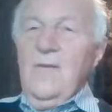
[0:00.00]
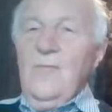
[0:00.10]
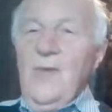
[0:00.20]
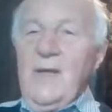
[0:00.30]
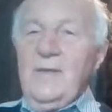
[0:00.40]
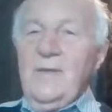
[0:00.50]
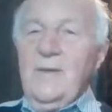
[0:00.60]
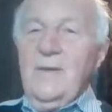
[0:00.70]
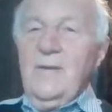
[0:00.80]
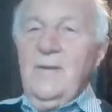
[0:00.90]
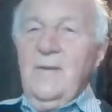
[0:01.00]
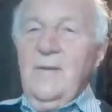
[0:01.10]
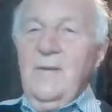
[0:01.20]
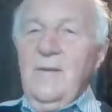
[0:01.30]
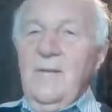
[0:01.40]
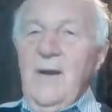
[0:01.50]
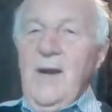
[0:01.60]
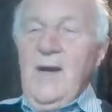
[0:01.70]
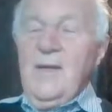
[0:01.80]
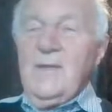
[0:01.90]
when
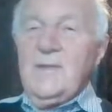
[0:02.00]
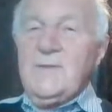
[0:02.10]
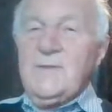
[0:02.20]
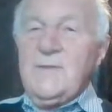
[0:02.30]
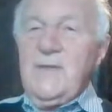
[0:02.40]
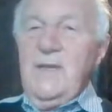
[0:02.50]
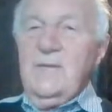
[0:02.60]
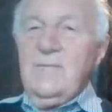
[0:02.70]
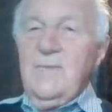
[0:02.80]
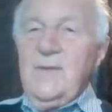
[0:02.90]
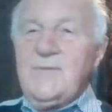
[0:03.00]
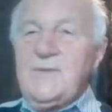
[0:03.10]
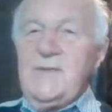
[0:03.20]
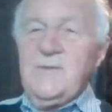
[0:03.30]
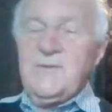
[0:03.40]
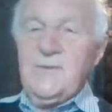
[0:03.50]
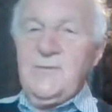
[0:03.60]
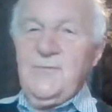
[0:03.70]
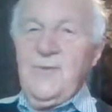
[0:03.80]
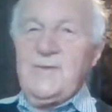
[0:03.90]
I, as the most senior
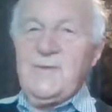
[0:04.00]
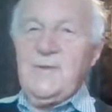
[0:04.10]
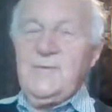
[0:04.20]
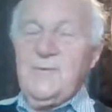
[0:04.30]
sort of resident